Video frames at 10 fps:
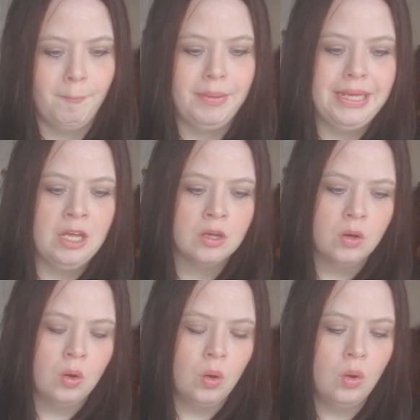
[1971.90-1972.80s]

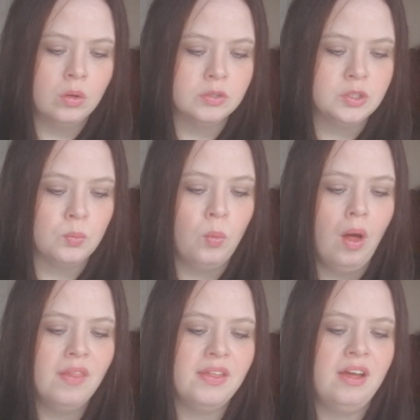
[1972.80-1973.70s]
because
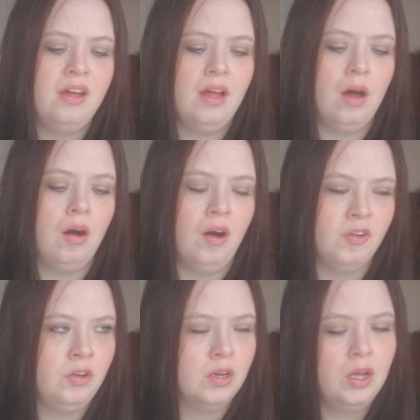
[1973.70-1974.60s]
what they
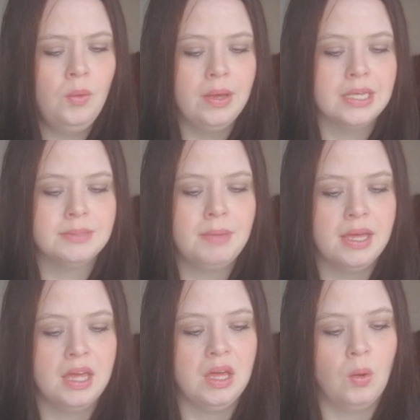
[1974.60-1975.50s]
are doing is
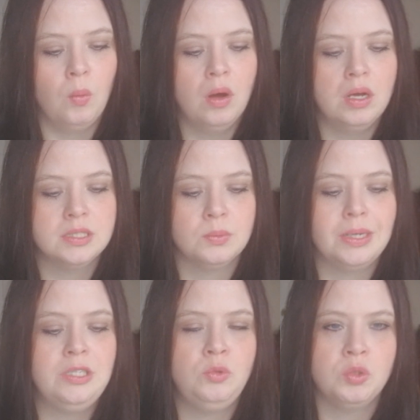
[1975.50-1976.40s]
making it worse
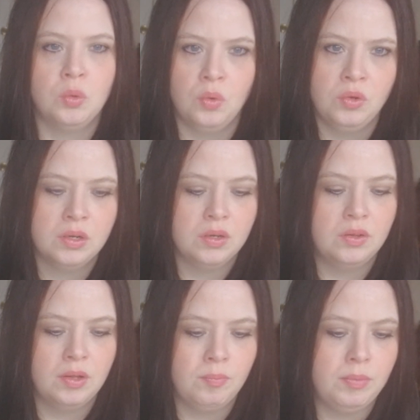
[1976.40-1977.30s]
when you talk
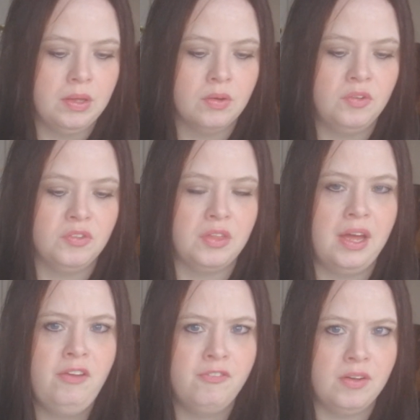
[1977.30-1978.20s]
to them, because
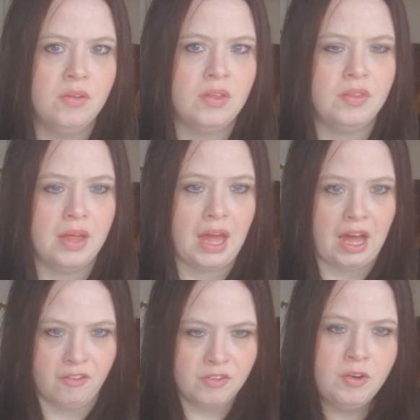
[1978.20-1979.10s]
they feel that they
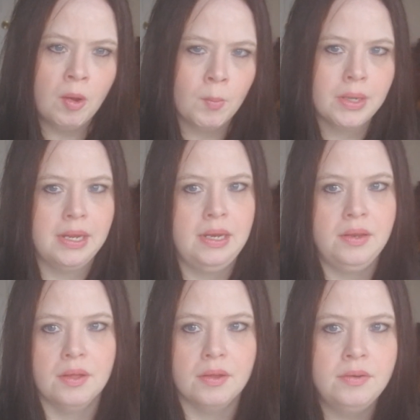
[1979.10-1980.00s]
have an
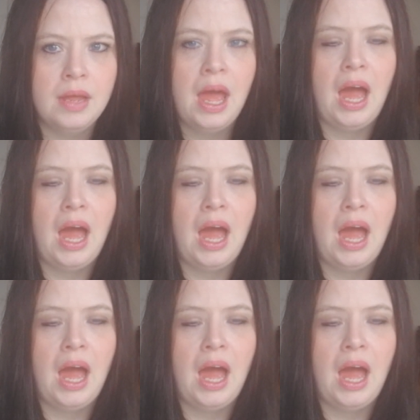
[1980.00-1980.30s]
opinion